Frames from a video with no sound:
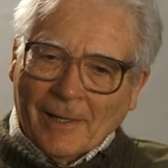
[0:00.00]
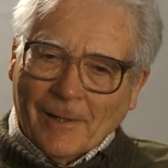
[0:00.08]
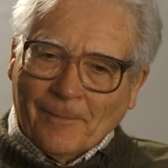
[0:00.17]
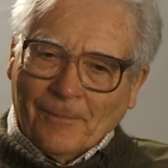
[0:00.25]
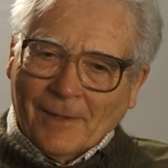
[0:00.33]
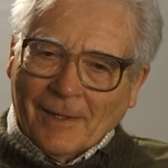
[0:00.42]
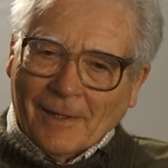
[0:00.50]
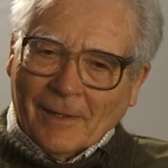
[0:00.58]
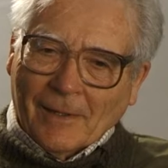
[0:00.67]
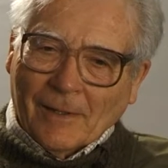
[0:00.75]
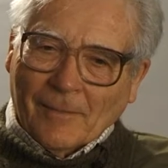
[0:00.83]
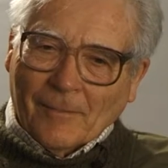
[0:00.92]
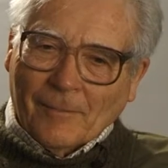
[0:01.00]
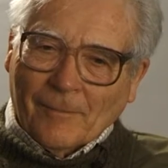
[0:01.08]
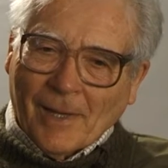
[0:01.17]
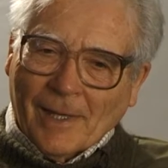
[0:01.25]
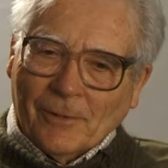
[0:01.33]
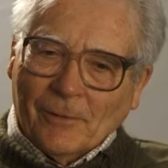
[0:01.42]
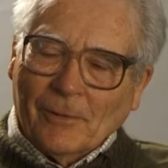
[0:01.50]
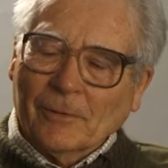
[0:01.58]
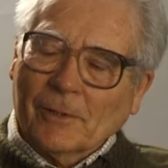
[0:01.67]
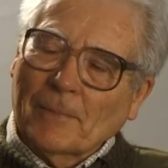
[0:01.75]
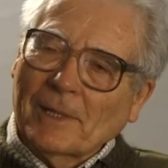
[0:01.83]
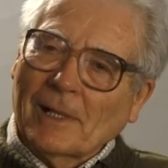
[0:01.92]
um, man who
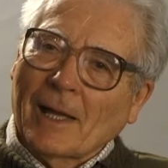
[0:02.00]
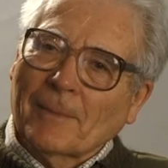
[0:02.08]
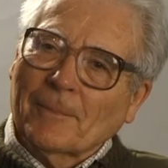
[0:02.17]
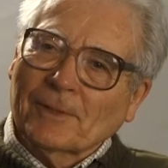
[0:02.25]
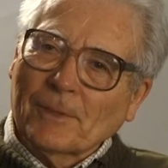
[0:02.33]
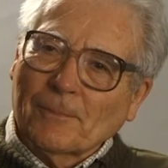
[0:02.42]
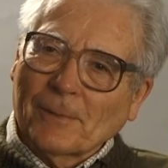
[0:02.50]
looked a bit like Mr.